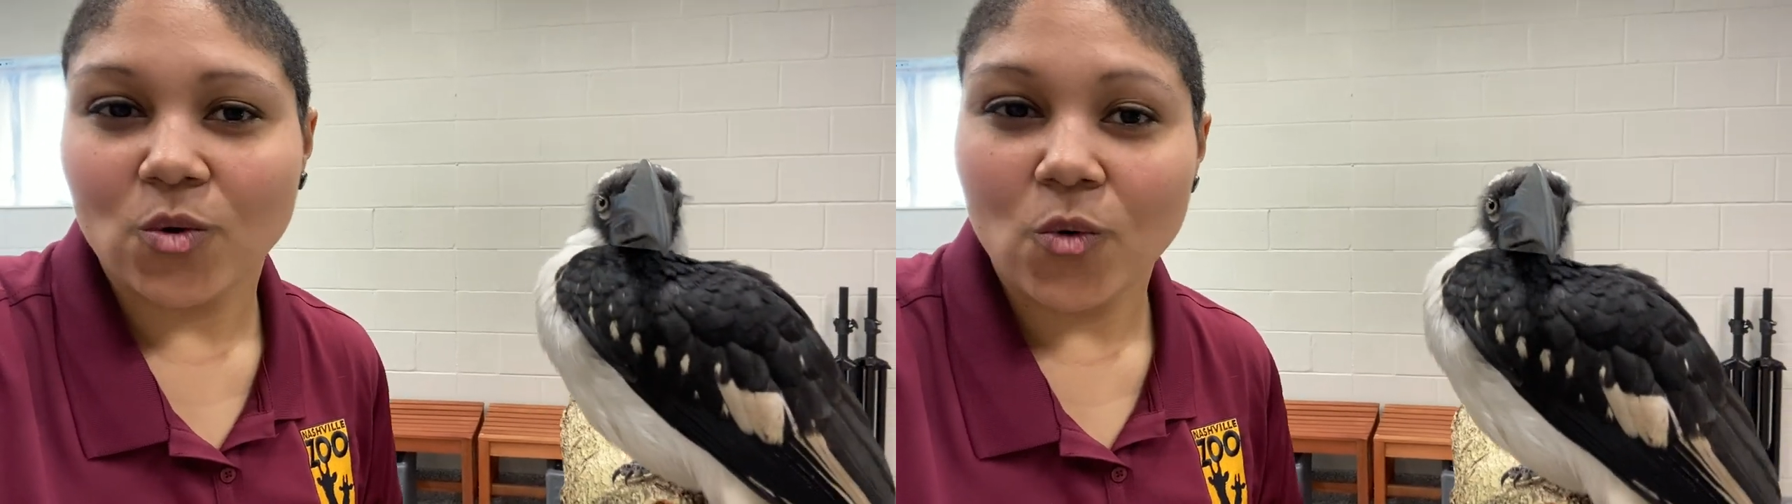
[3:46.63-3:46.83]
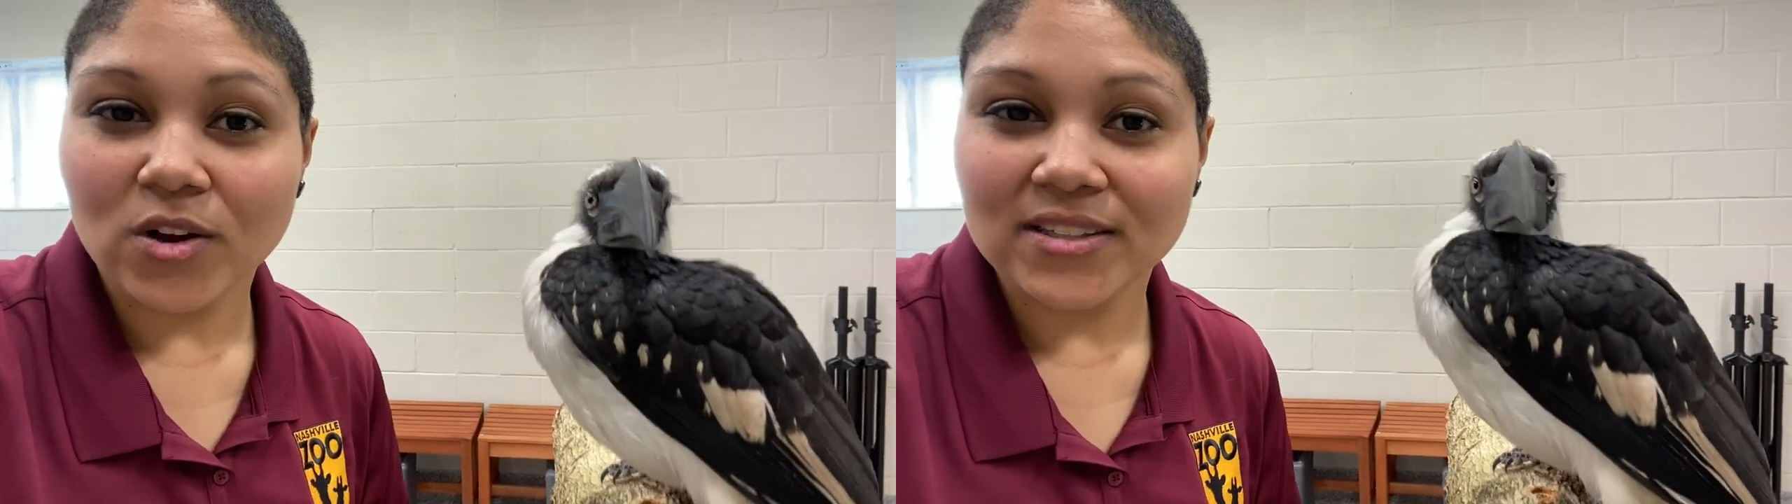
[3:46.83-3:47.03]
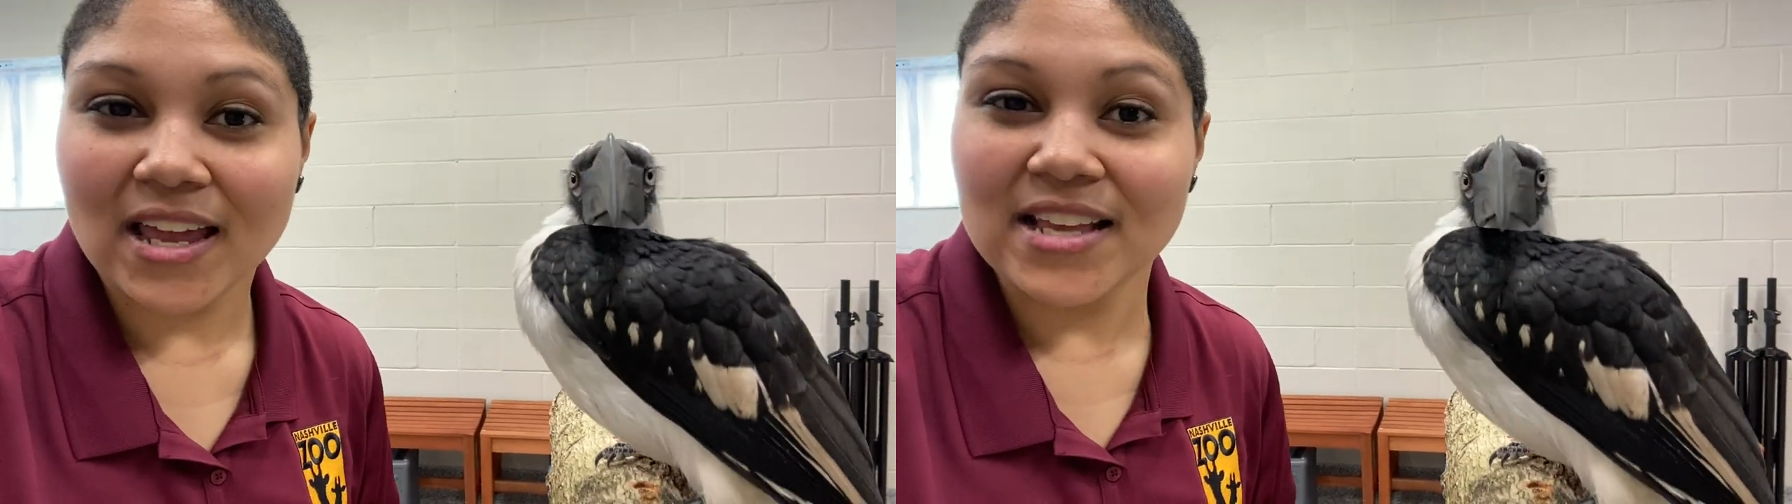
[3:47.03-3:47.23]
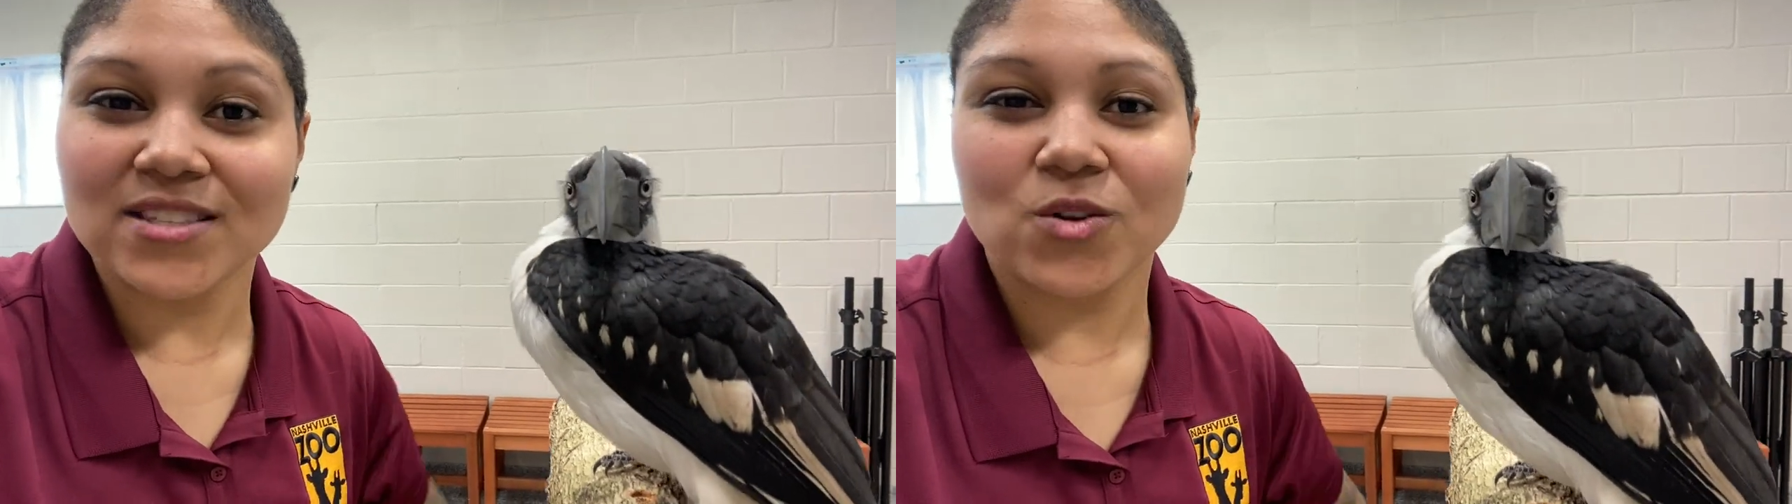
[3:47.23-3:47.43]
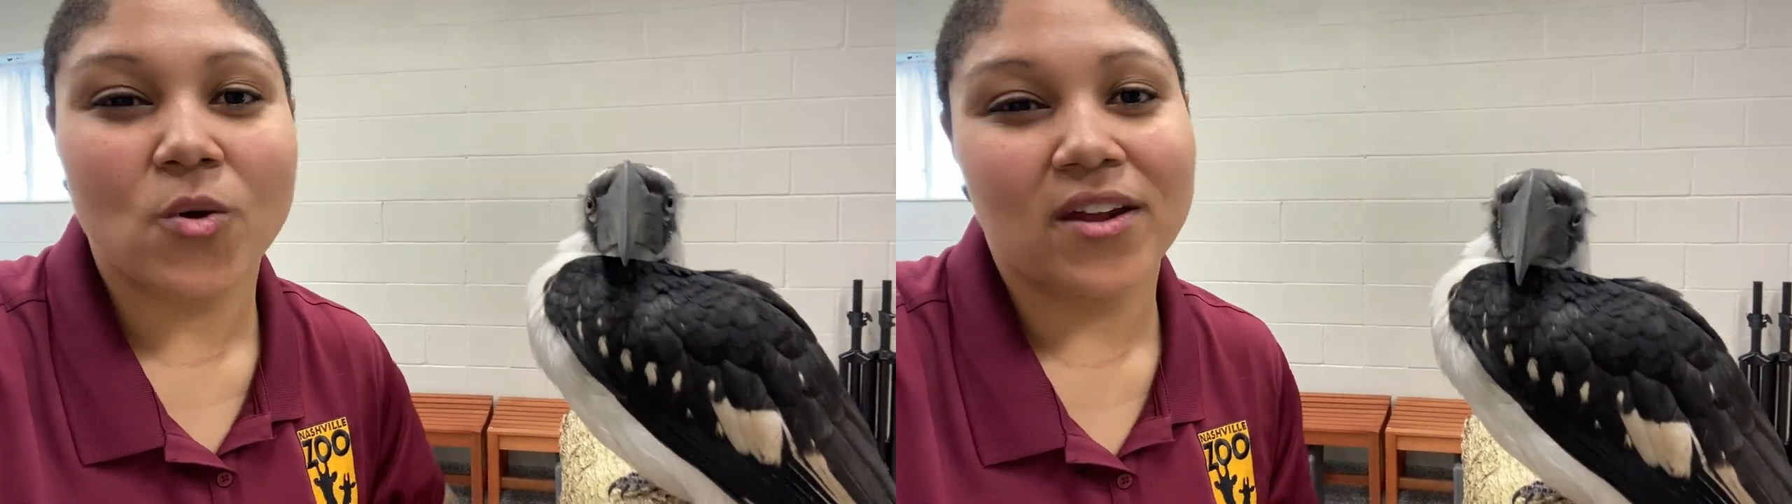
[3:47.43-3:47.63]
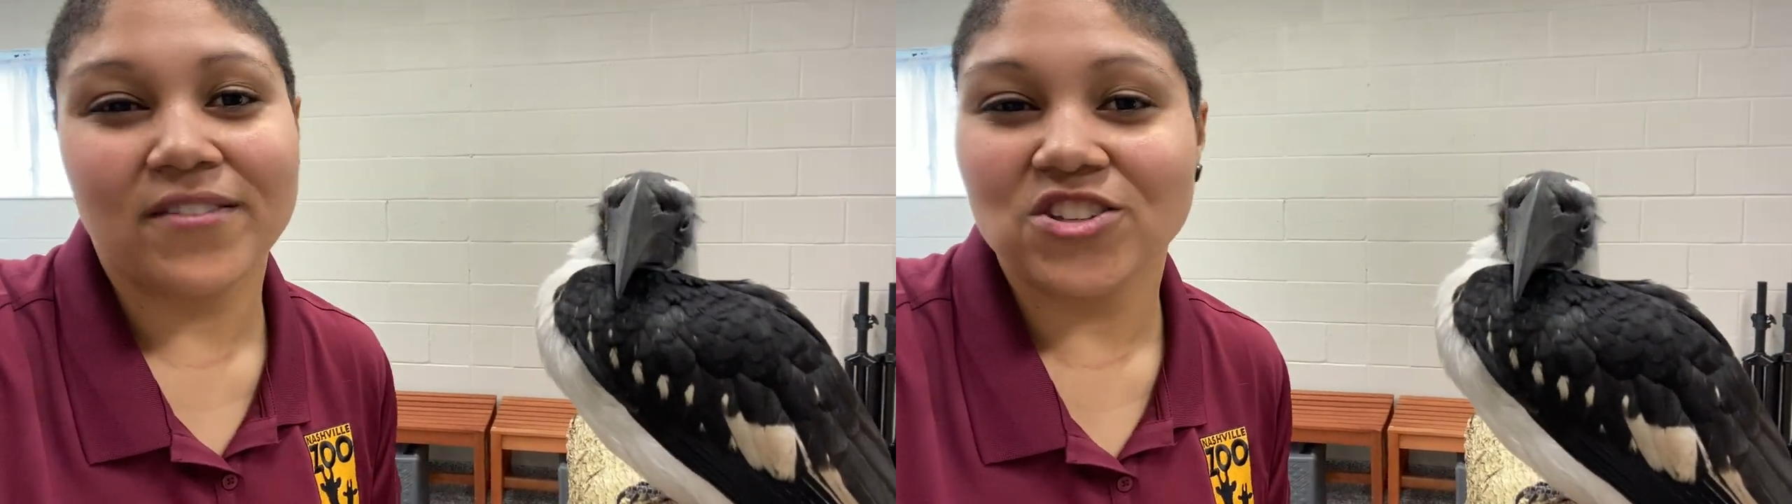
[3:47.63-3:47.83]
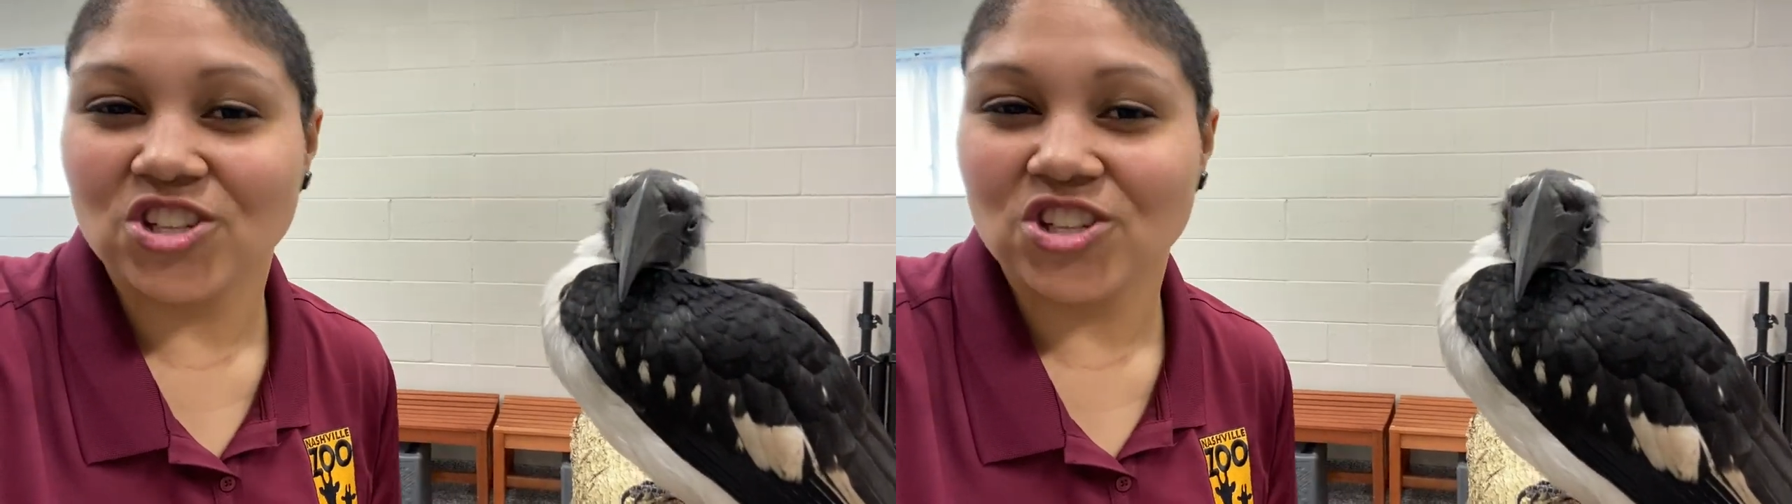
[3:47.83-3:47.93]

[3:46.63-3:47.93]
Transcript: or dust or even